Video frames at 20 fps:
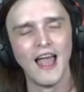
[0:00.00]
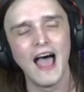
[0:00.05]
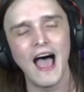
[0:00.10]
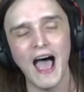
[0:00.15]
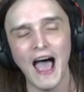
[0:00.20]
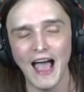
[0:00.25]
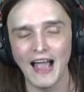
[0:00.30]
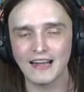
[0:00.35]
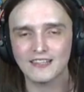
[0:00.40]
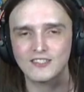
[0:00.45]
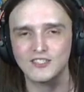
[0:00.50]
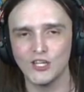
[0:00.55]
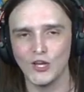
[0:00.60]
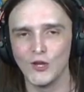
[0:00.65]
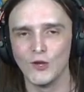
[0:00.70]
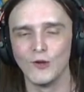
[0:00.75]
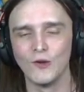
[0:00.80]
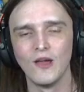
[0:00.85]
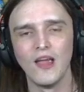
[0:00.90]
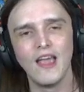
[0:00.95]
Act
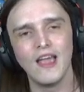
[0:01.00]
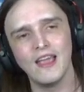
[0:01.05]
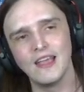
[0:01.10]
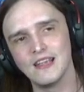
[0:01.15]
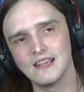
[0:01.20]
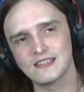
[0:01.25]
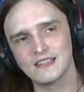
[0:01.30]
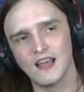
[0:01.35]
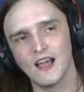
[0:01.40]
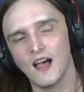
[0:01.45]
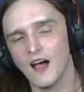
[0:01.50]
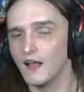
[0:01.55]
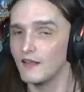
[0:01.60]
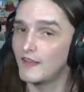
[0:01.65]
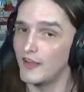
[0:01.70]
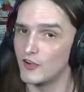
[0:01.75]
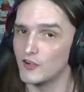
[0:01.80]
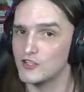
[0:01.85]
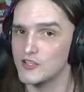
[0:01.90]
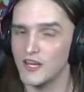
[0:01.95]
2 is a
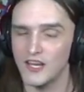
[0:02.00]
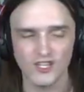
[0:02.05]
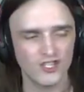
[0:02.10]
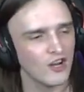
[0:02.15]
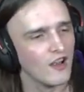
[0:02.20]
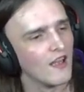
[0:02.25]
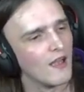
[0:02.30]
later stage.